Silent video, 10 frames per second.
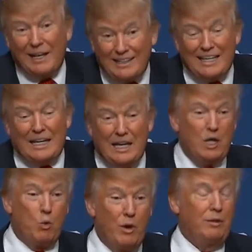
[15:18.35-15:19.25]
and I did, and
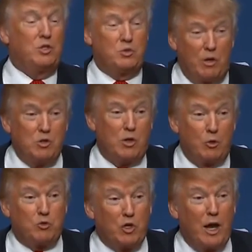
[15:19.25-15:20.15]
he won his race, so I
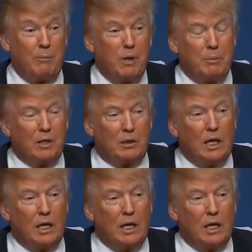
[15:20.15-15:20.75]
was very happy about